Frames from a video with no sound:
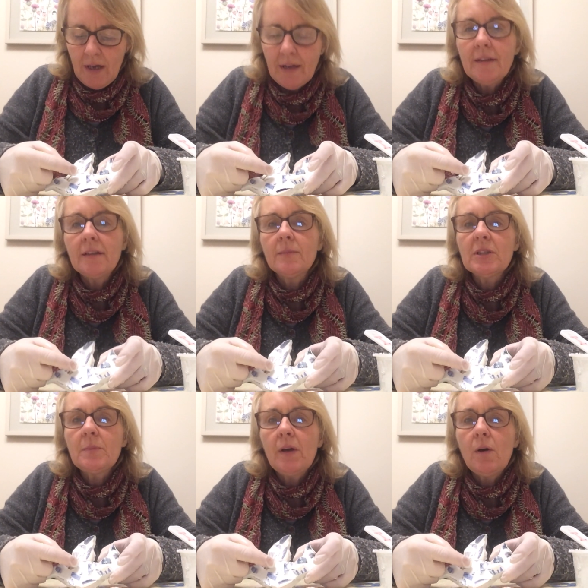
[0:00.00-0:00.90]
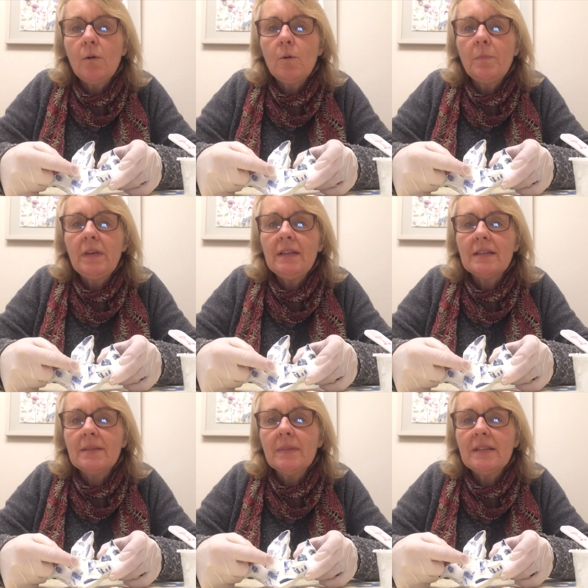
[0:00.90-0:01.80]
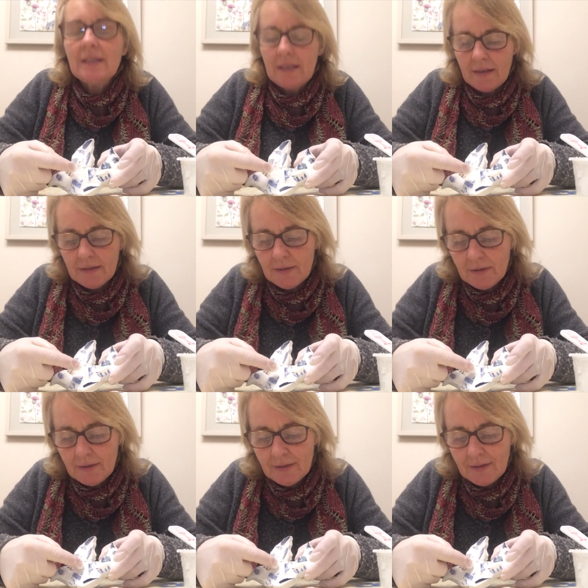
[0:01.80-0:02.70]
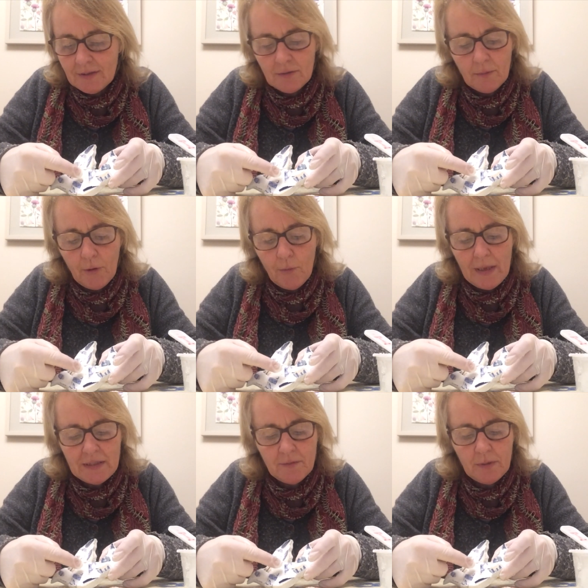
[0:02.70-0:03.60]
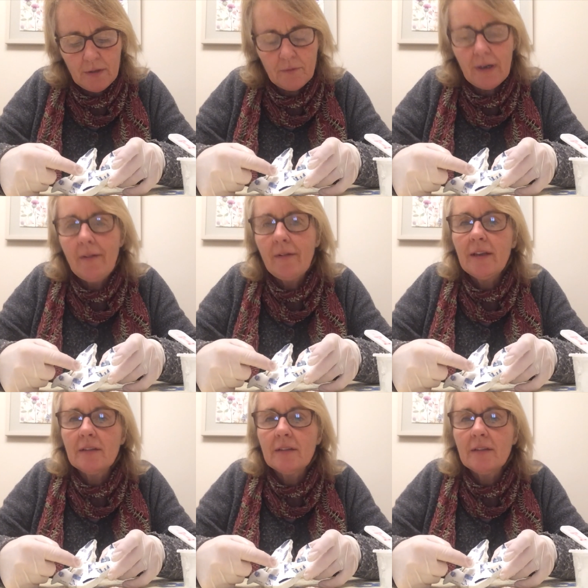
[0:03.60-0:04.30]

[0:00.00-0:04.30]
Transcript: I think there must be a whole piece missing because there's a whole massive bit of grout here,